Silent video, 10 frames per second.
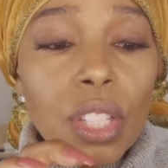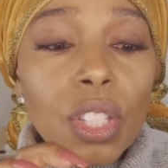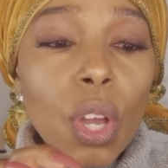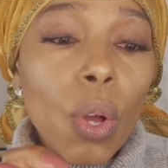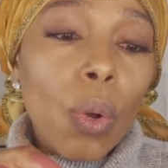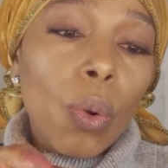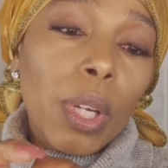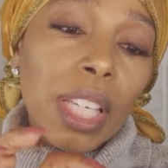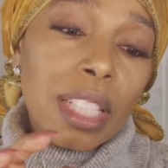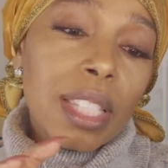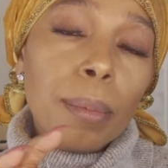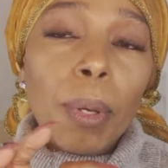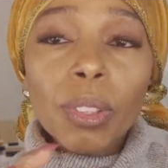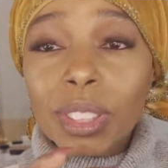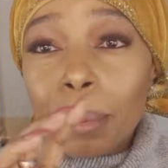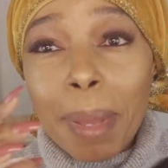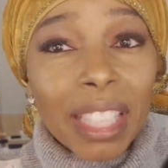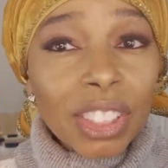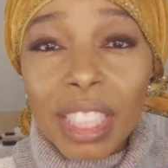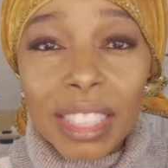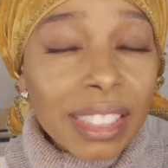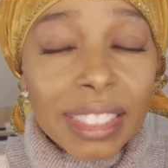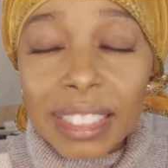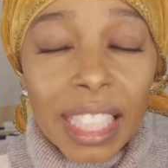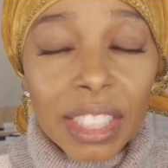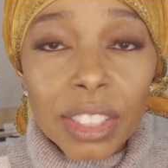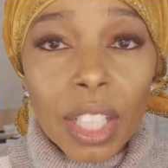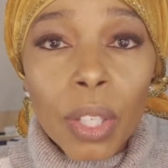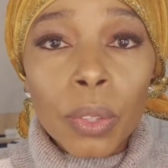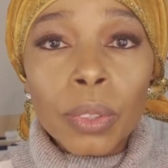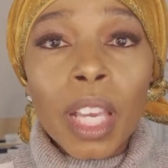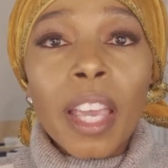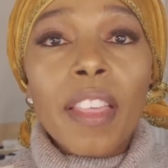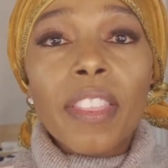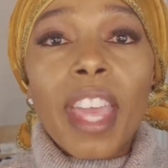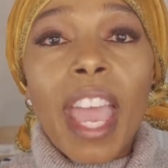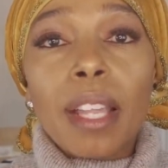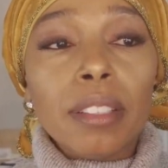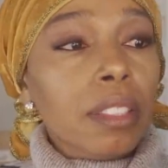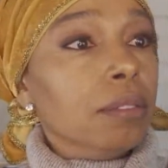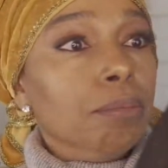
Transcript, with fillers: So it is supposed to match any skin tone that